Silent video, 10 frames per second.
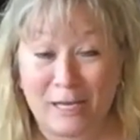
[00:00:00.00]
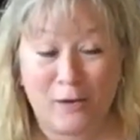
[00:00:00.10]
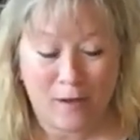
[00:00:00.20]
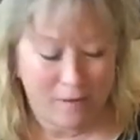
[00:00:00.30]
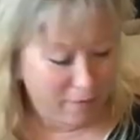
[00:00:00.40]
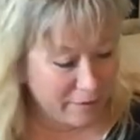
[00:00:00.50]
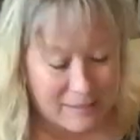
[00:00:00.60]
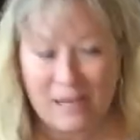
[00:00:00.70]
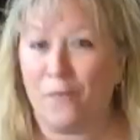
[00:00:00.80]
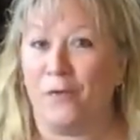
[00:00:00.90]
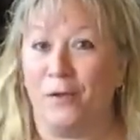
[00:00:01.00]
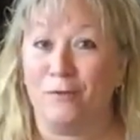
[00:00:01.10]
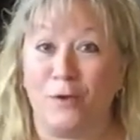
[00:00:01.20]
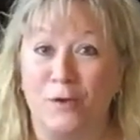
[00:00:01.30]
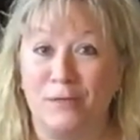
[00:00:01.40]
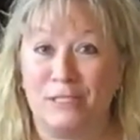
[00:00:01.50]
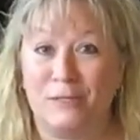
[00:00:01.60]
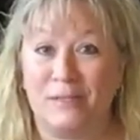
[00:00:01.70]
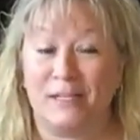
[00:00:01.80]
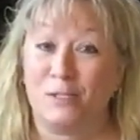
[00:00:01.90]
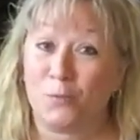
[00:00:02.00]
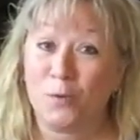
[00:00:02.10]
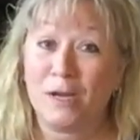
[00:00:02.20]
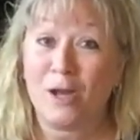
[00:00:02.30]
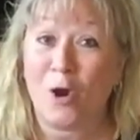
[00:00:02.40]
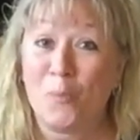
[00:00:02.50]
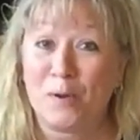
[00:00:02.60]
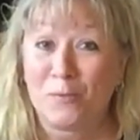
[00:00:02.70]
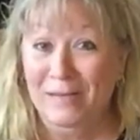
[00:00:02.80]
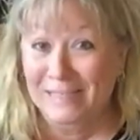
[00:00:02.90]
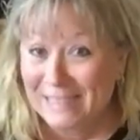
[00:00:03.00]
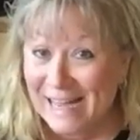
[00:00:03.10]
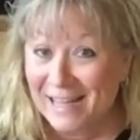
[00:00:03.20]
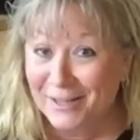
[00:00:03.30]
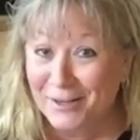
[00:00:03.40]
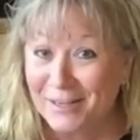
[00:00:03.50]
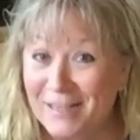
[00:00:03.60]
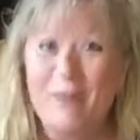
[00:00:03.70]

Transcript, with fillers: and you have all this stuff and you don't know what to do with it. So we're gonna open one together.